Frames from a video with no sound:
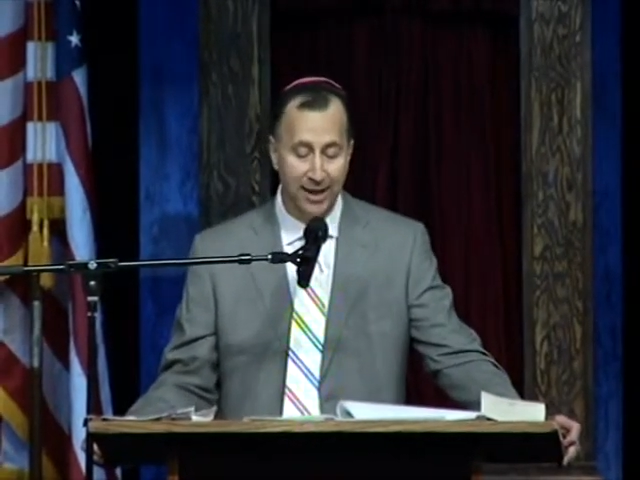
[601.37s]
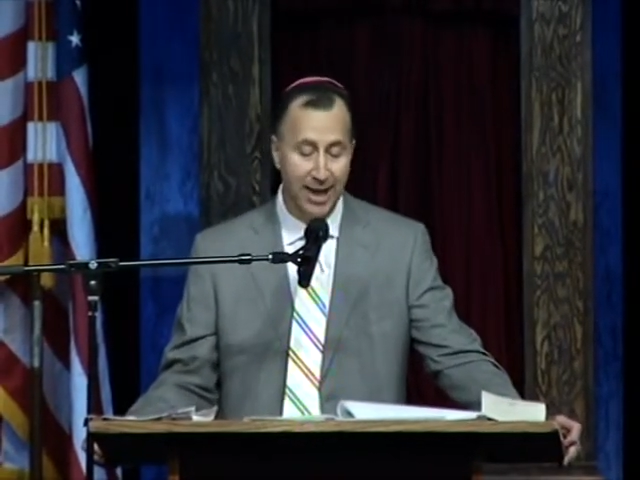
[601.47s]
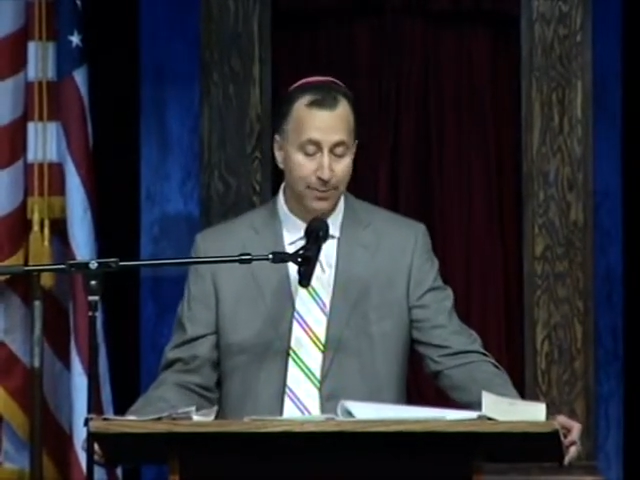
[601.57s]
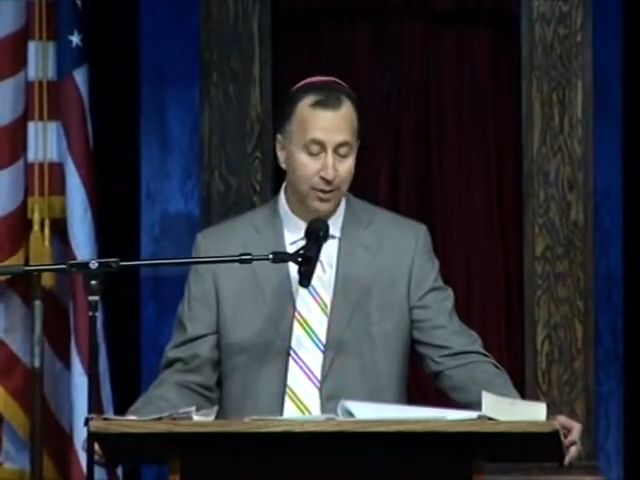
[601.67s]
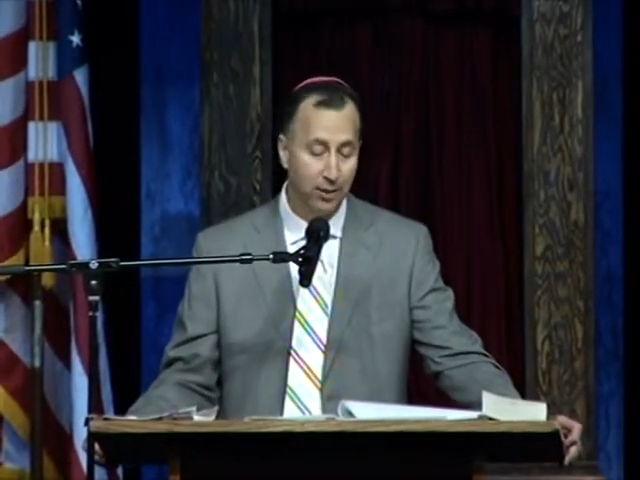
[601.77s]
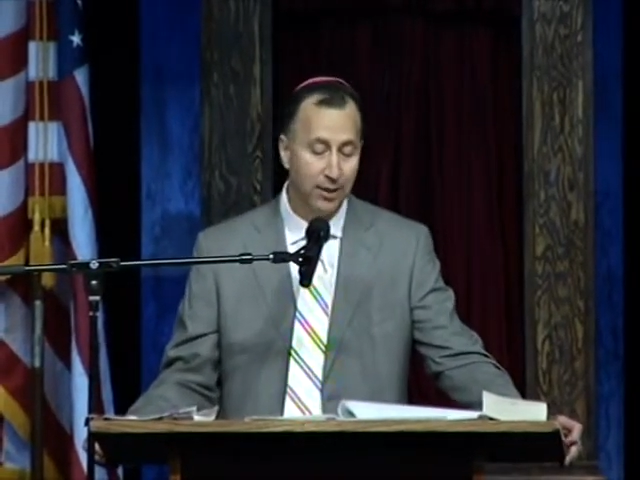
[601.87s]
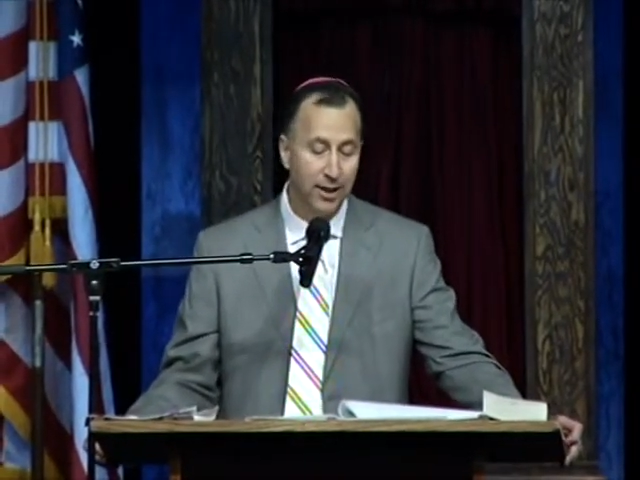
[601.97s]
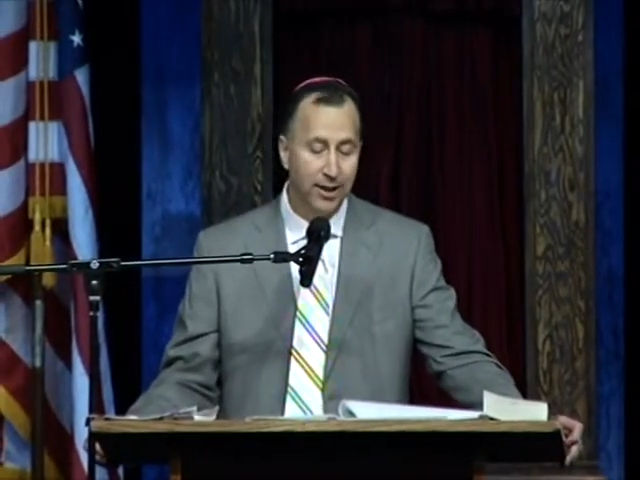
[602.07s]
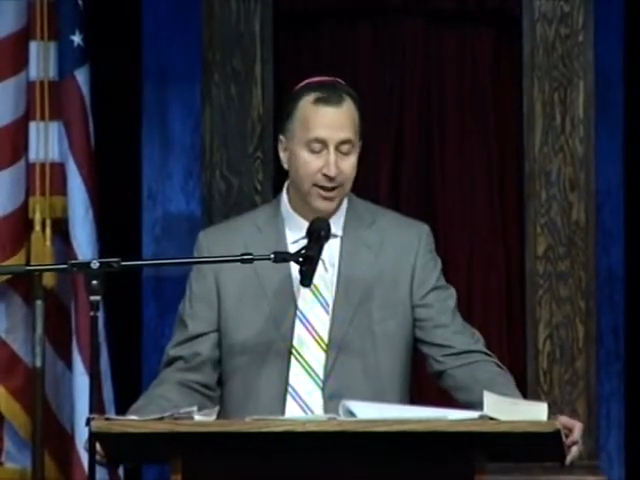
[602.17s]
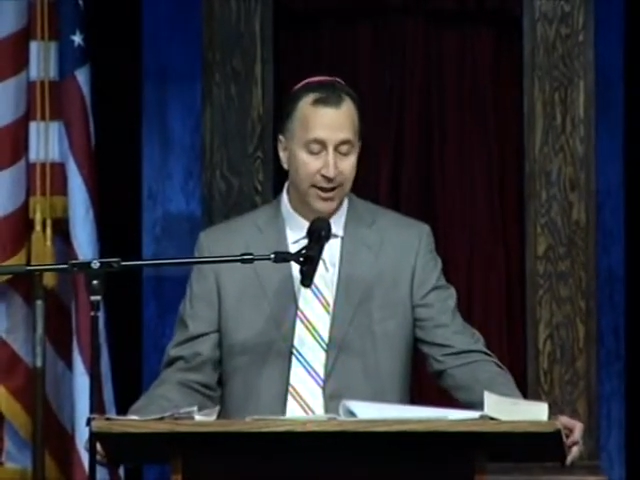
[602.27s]
capital.
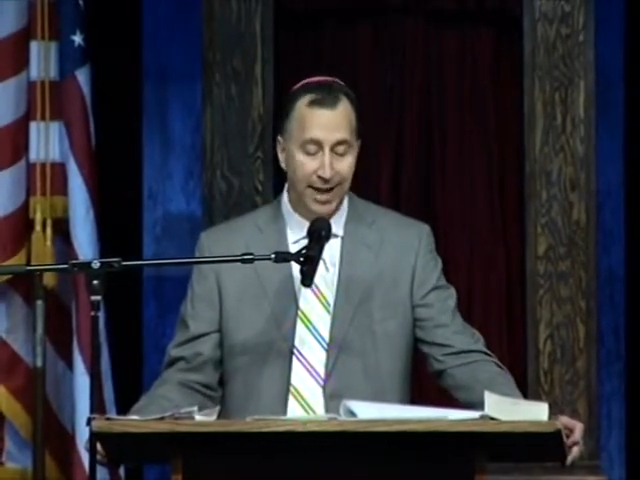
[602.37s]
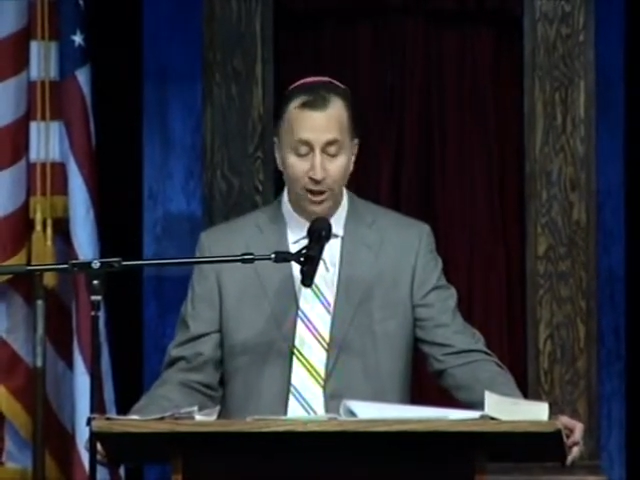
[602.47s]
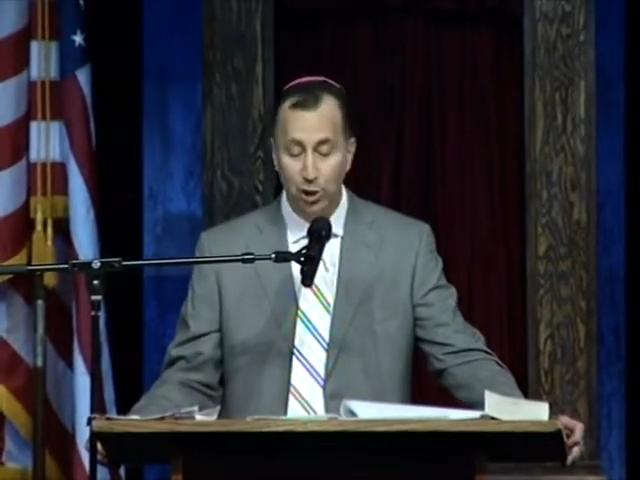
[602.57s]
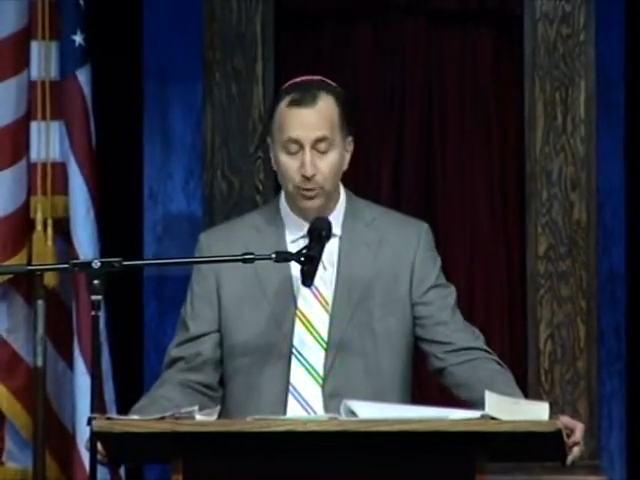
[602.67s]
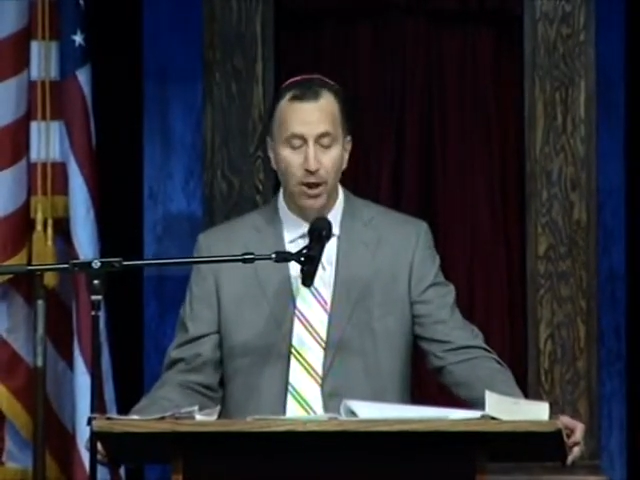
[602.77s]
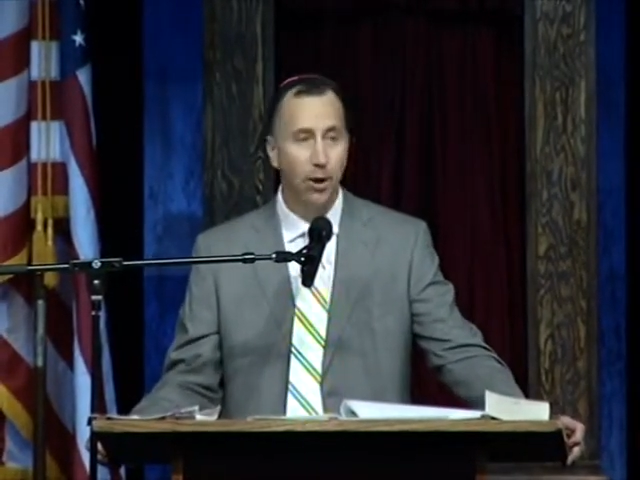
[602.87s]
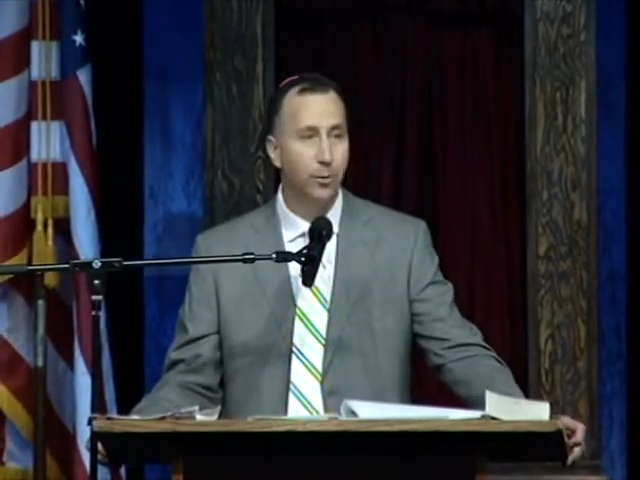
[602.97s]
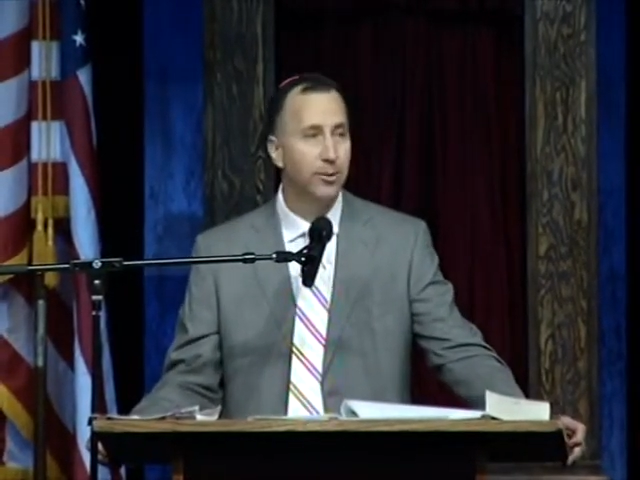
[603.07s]
And as you know,